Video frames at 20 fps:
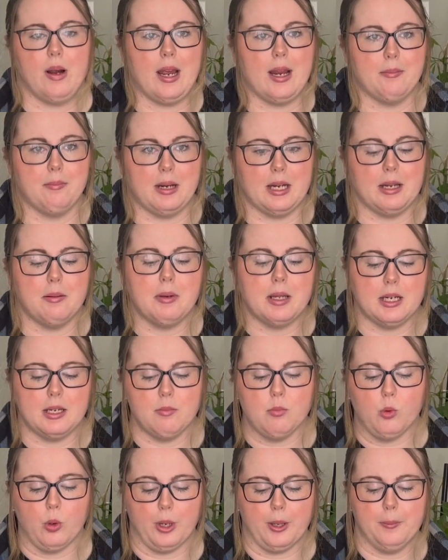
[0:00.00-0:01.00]
and many, many
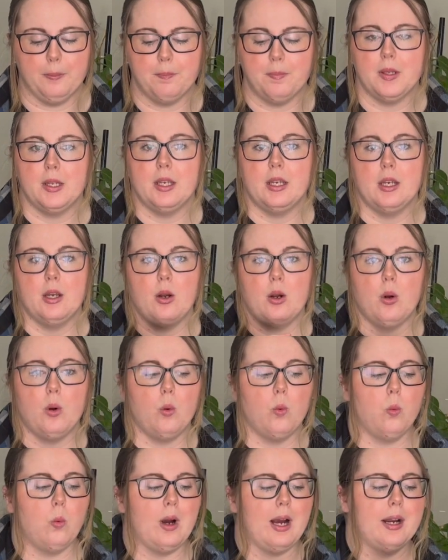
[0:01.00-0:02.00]
more.
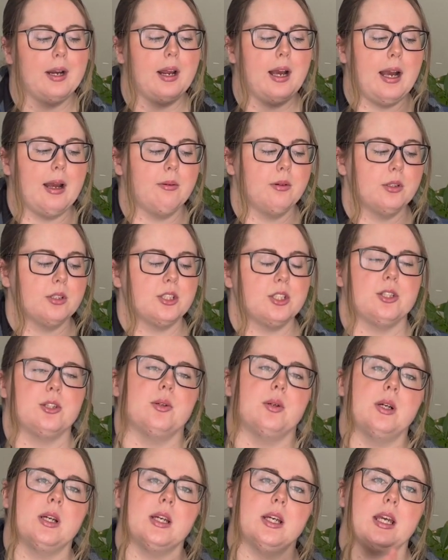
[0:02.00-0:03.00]
What I will
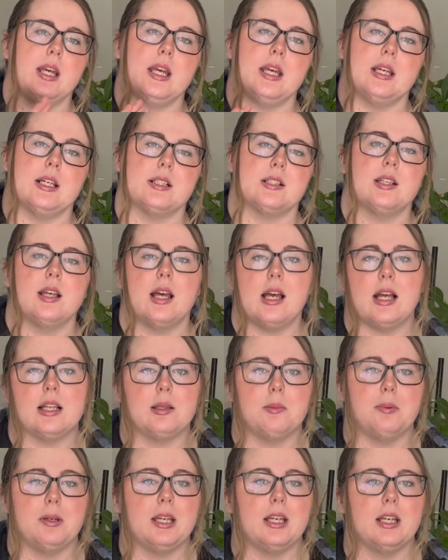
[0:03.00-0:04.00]
do is at
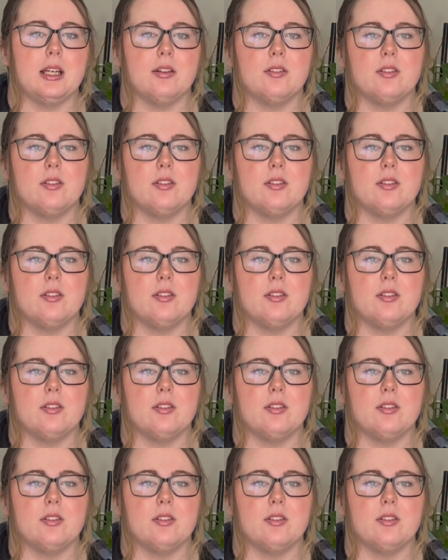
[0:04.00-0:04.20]
the beginning of